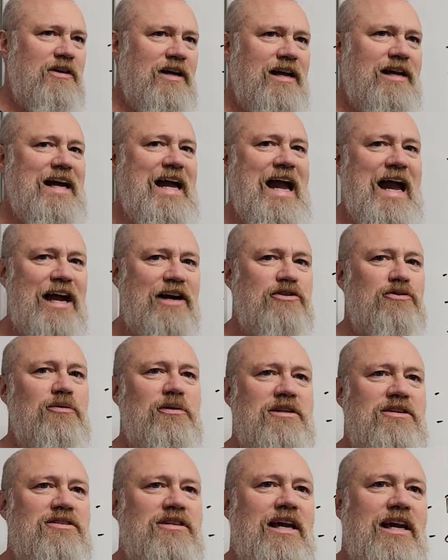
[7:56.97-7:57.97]
It's not
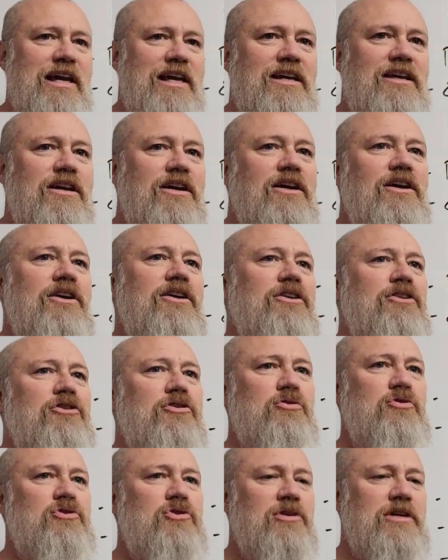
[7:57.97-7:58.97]
actually saying
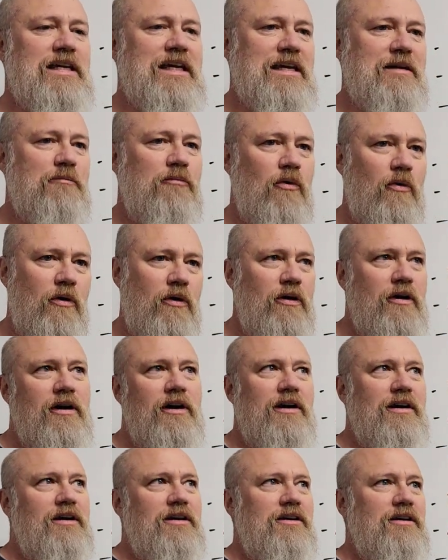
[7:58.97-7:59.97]
you should eat
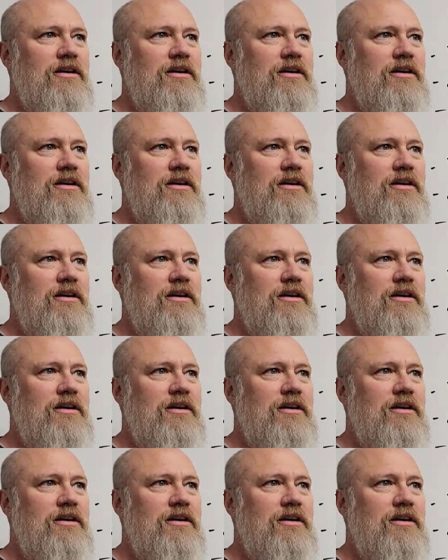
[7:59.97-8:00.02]
more